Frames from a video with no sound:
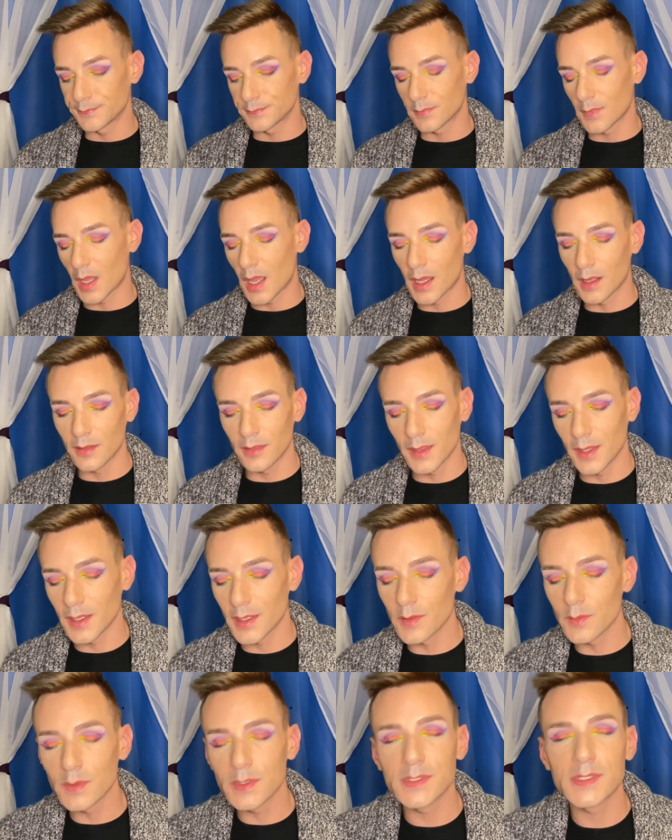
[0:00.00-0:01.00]
I think it
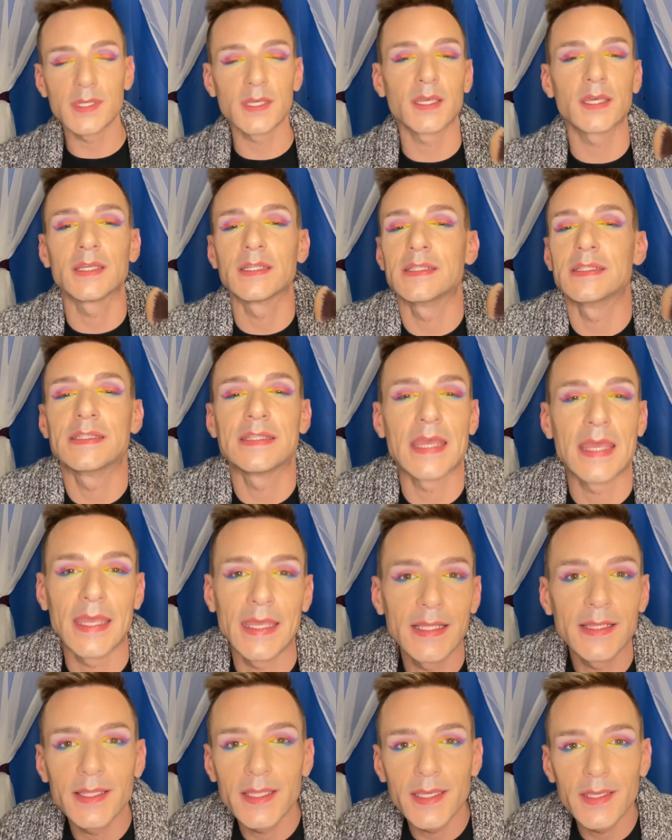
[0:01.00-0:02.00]
was like a day
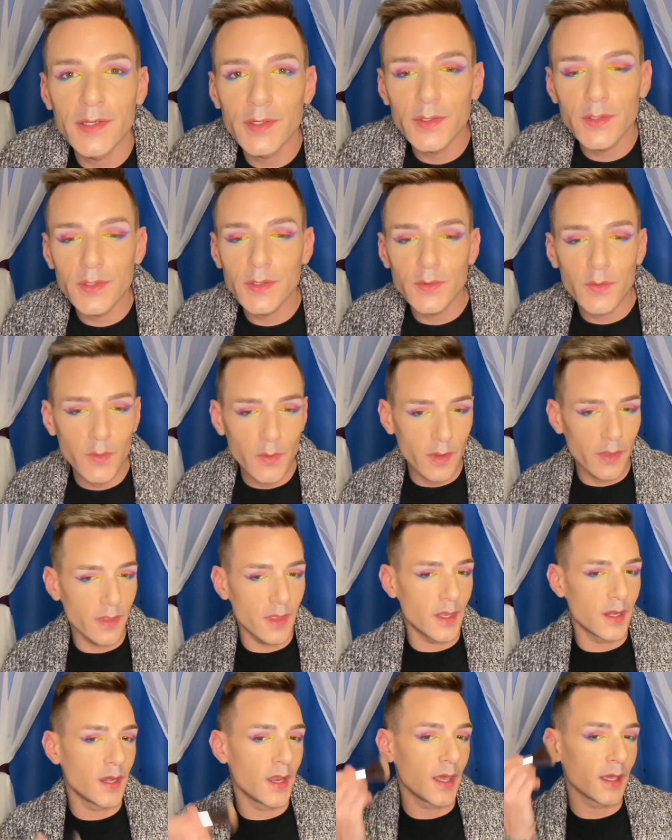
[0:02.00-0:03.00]
later or the
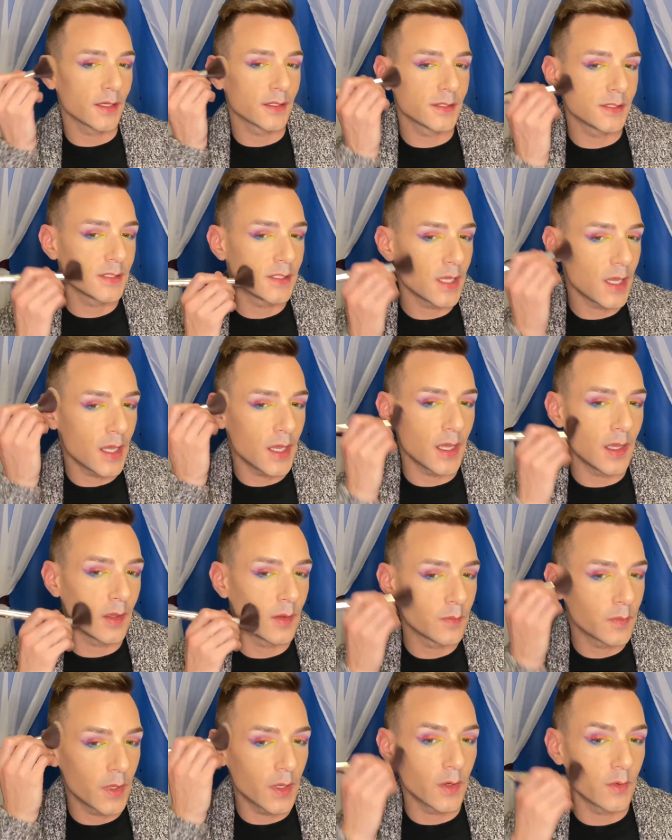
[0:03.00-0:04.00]
next day,
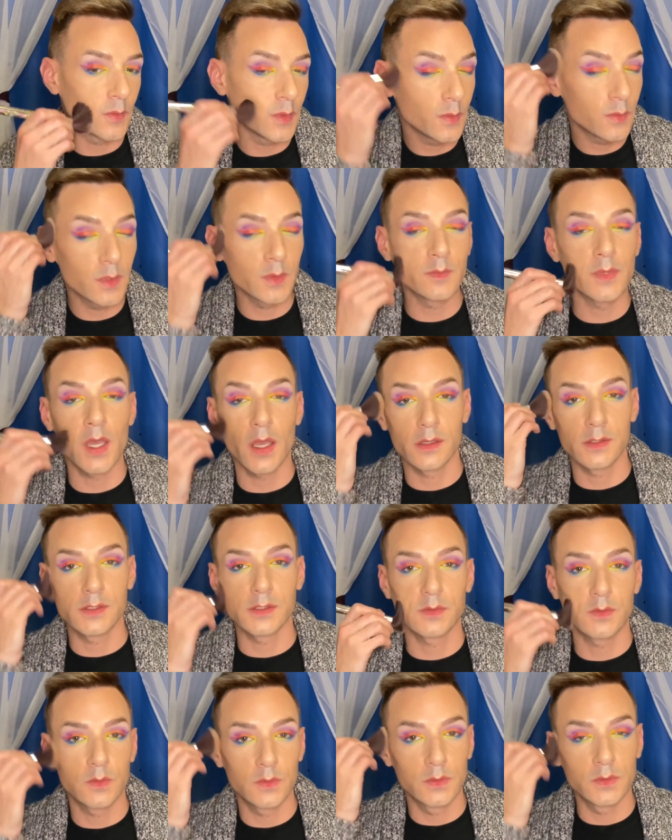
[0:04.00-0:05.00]
but we went back to
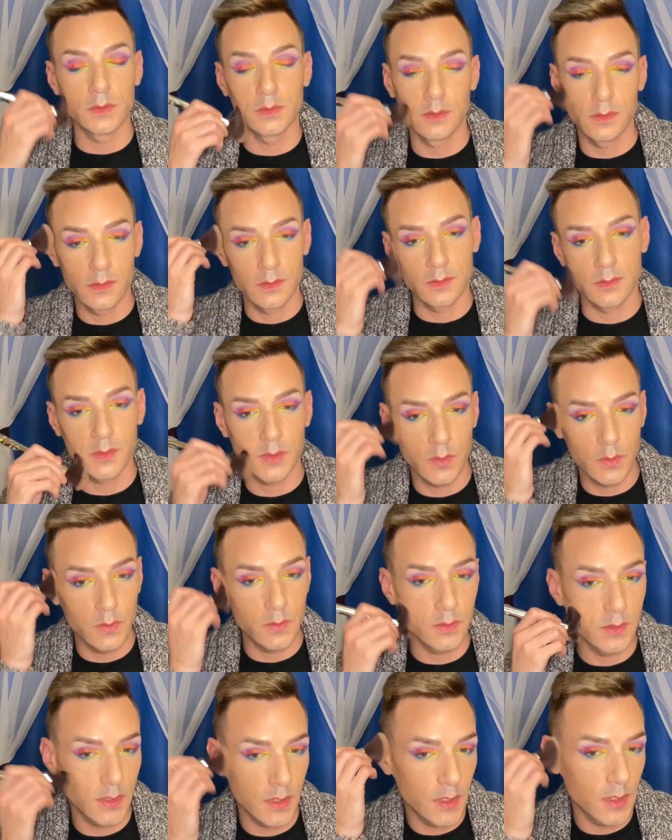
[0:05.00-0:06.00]
school. School is
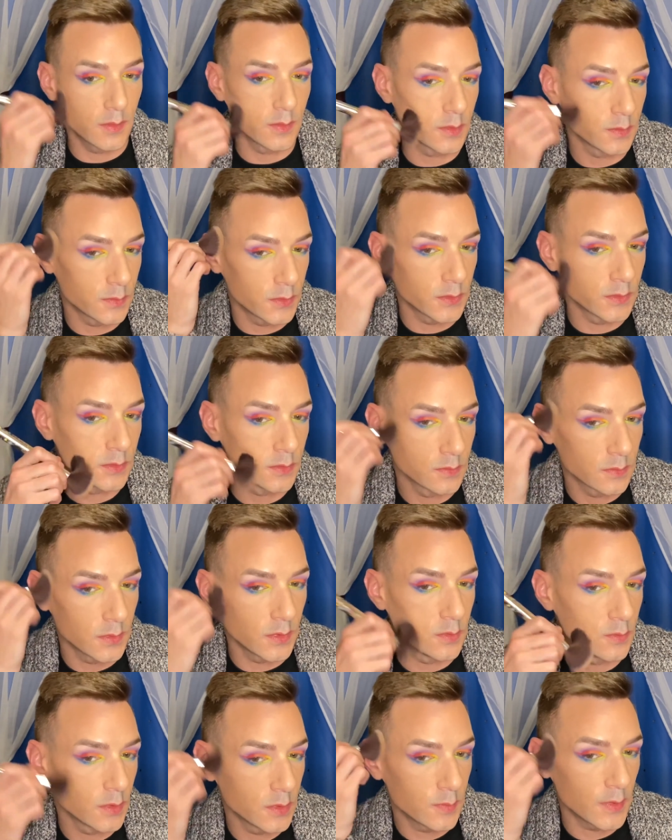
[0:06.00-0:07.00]
inevitable. You
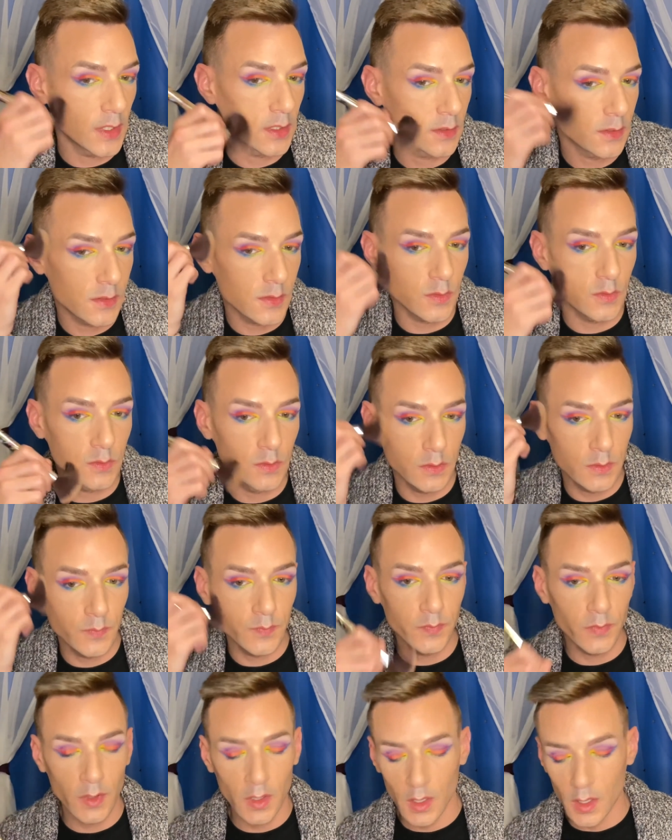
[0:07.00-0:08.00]
went back to school.
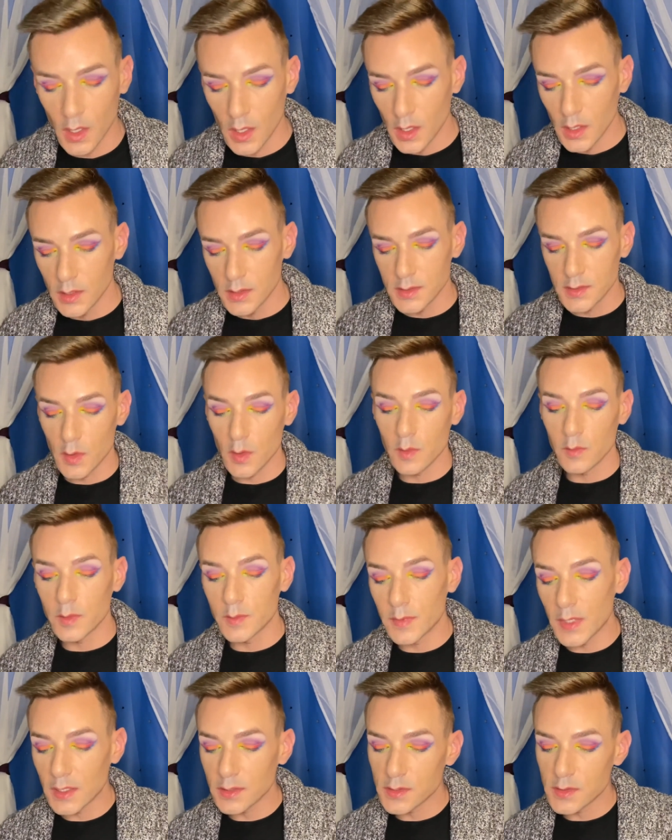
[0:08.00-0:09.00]
So I went back
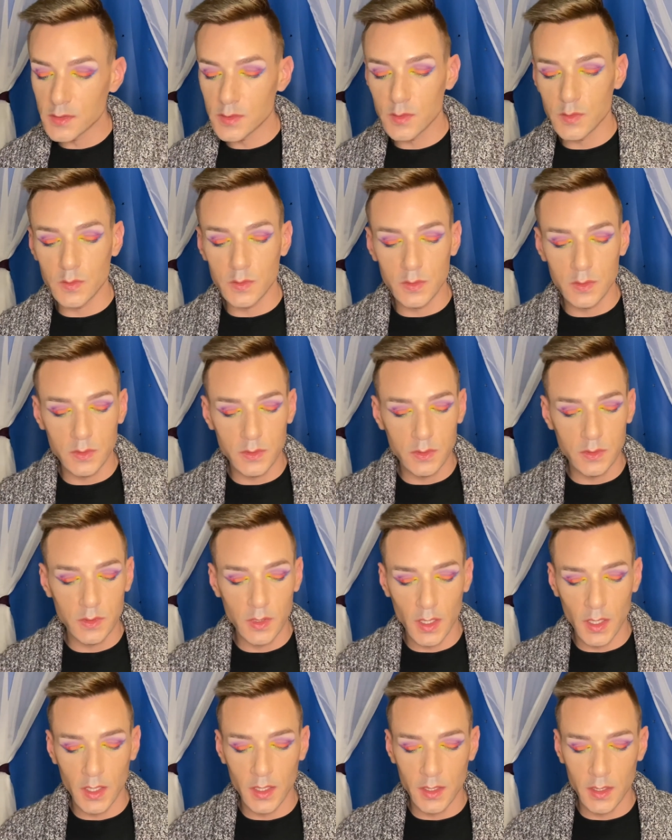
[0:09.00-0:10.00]
to school,
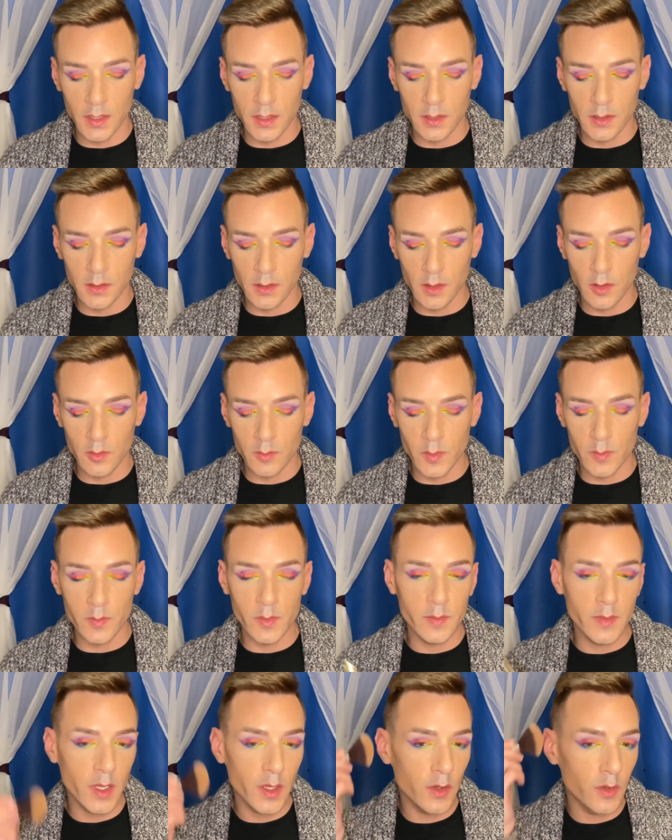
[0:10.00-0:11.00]
and I remember my
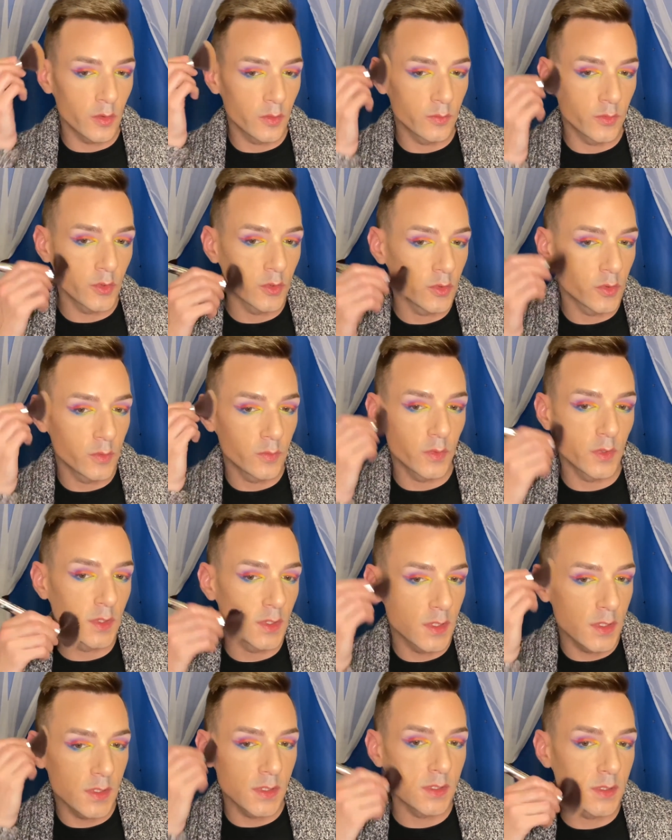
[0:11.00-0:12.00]
homeroom
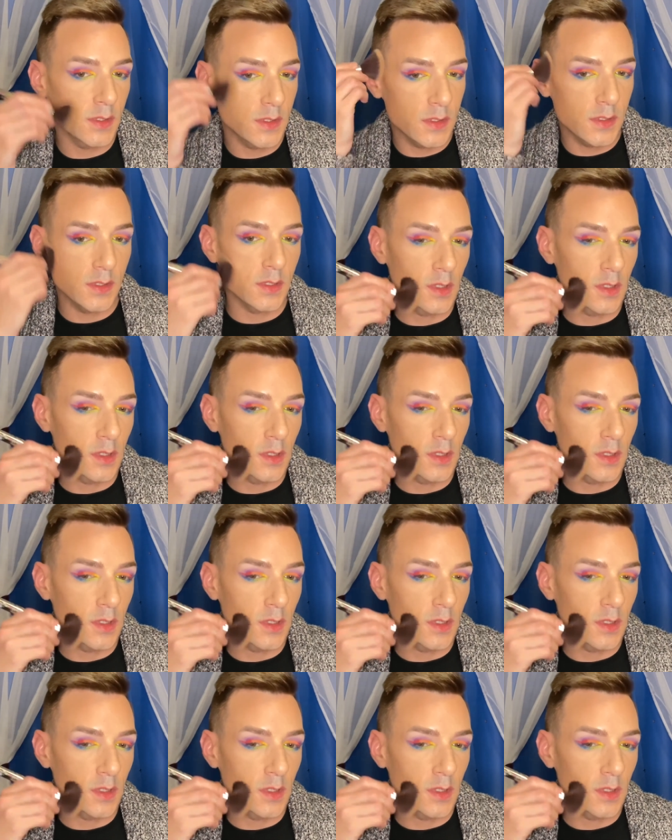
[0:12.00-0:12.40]
was,